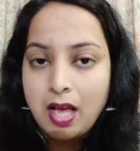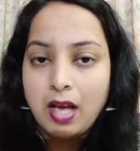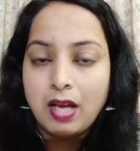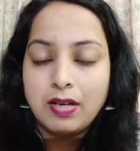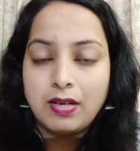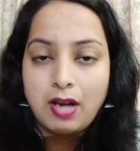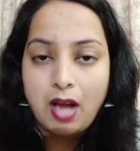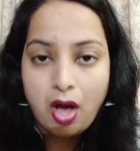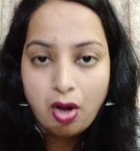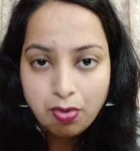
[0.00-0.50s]

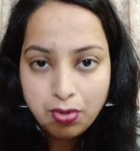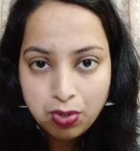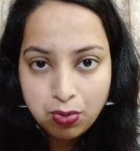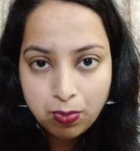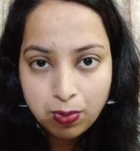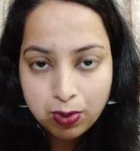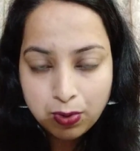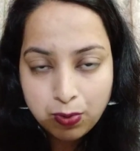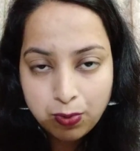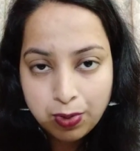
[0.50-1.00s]
Now you
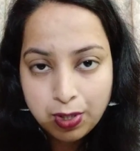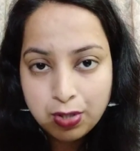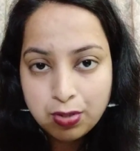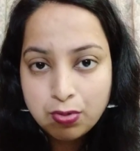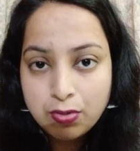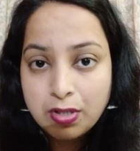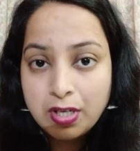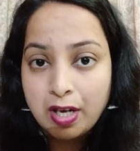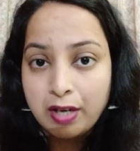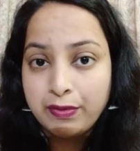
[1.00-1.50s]
are going to
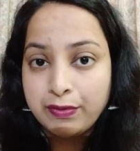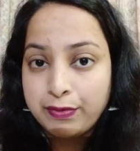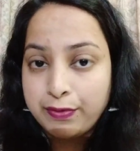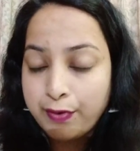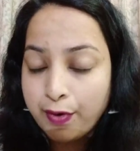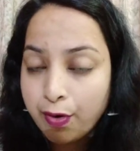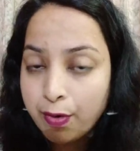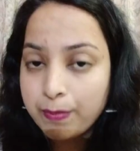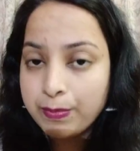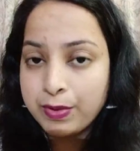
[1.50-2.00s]

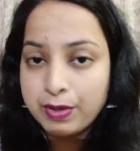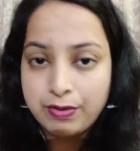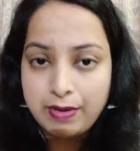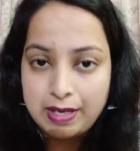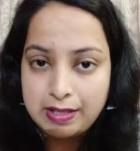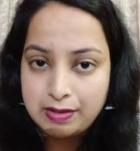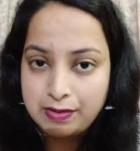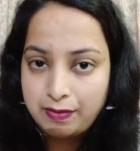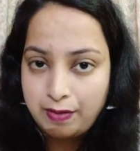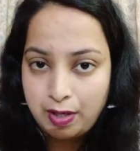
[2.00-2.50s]
confirm the
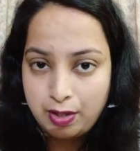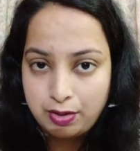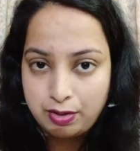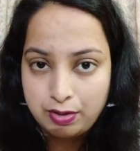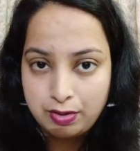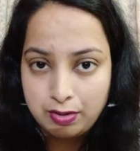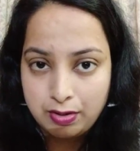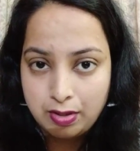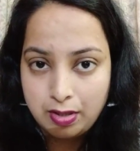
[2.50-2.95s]
reservation.